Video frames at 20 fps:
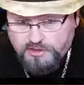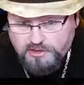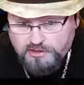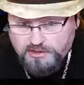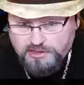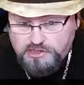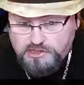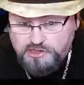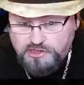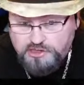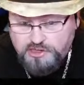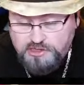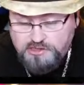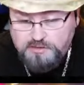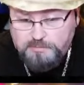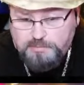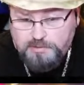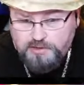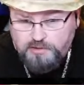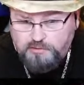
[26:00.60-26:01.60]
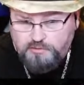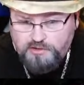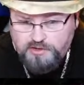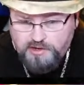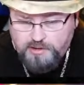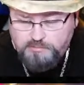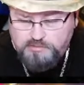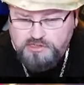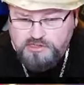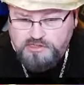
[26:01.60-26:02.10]
Legion disappeared, and
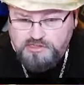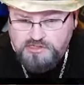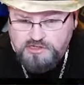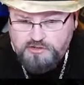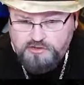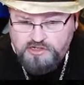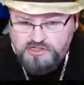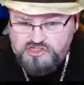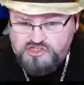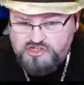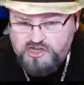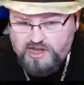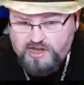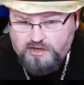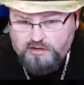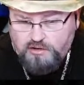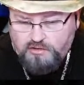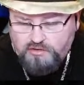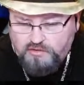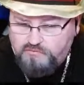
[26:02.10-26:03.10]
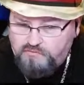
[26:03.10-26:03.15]
that was considered a stain on the